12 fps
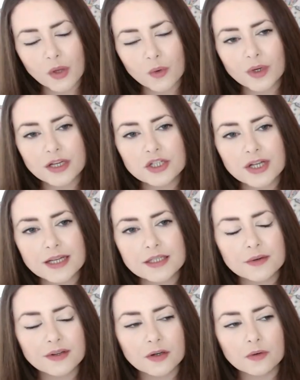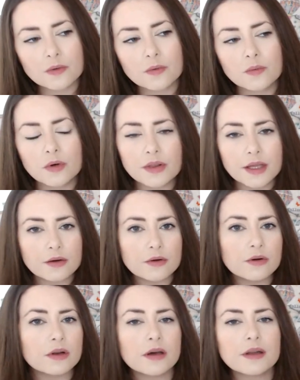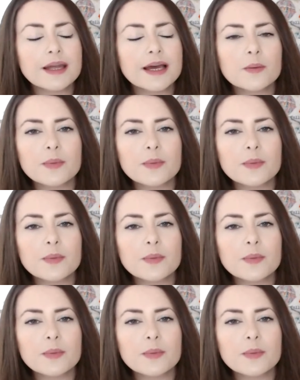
which I don't know what they all are now,